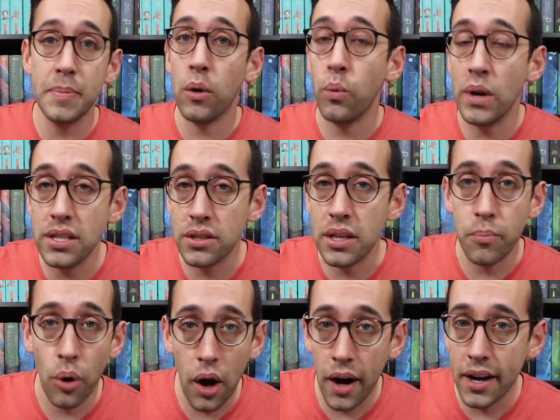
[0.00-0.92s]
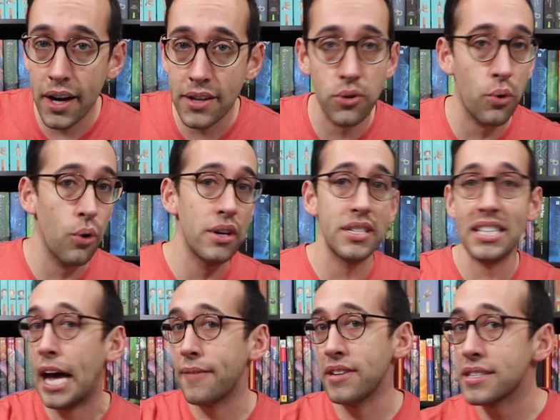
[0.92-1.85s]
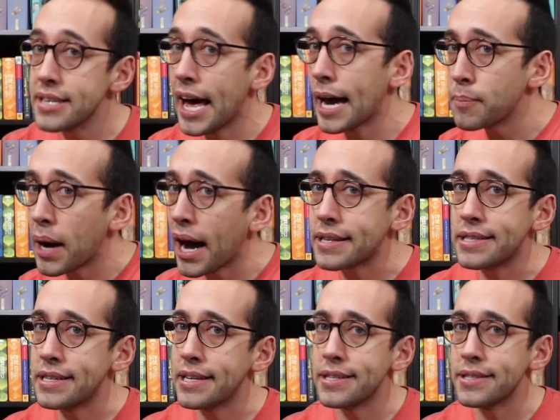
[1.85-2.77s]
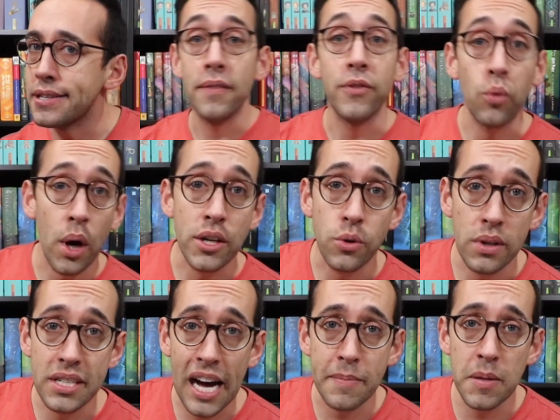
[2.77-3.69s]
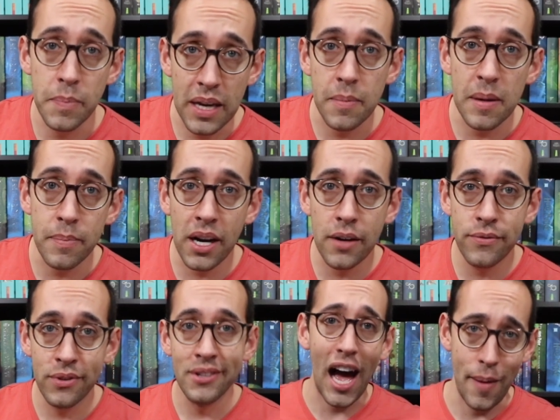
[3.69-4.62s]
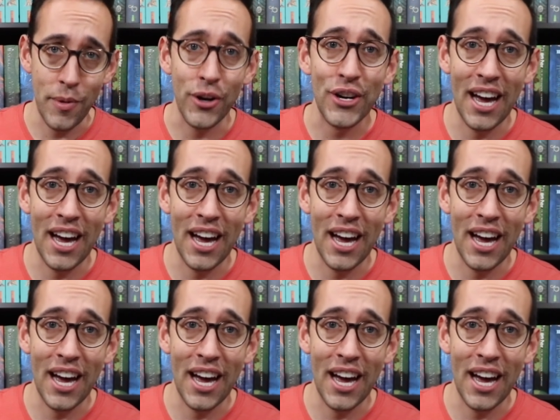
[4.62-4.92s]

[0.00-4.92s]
about Weasley products or Skybean snack boxes, if you want to adopt a Pick Me Puff, I'm your